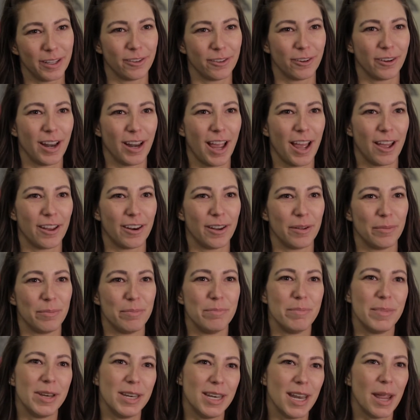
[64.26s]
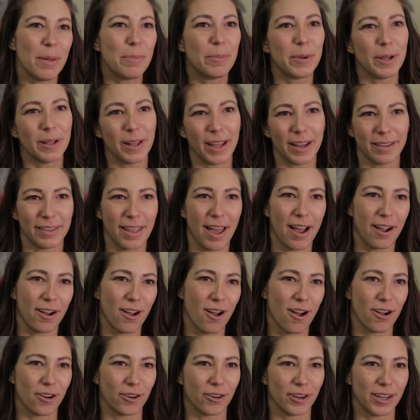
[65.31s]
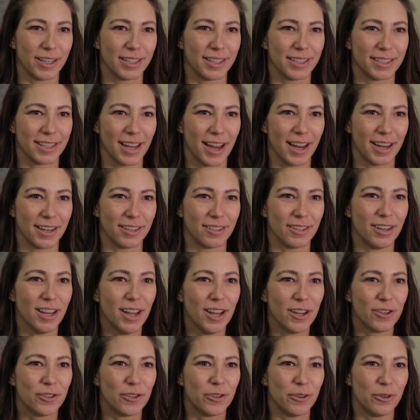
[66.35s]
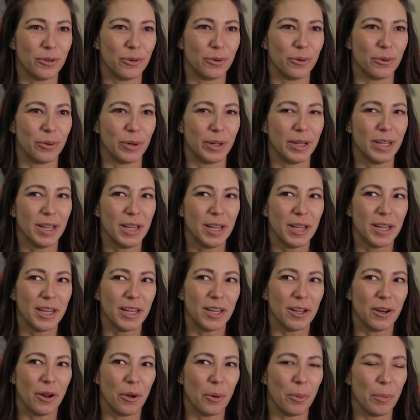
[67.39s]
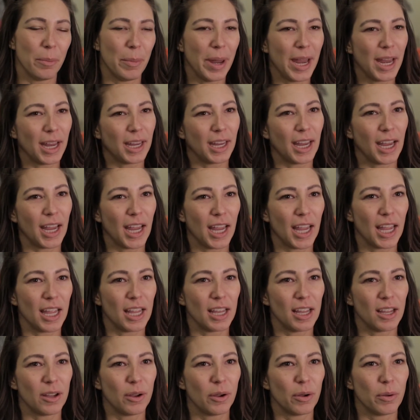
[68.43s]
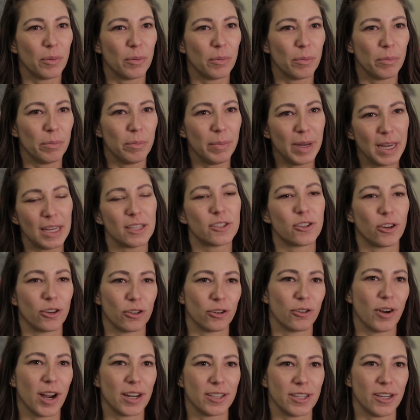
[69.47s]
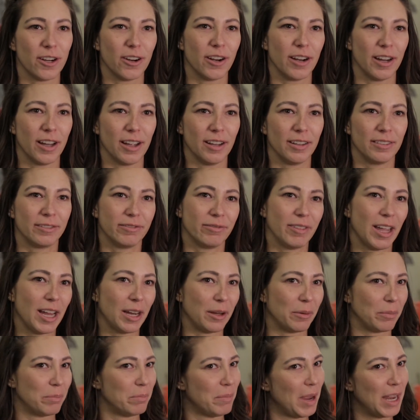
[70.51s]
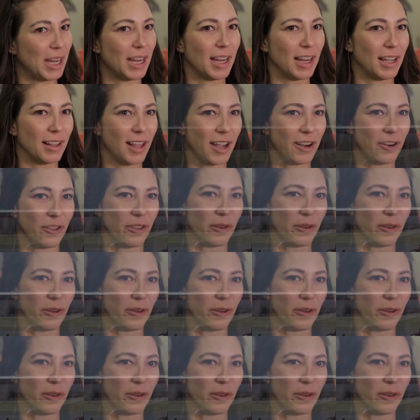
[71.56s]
learn how to manipulate that concrete design to, make it meet certain criteria, like making it lighter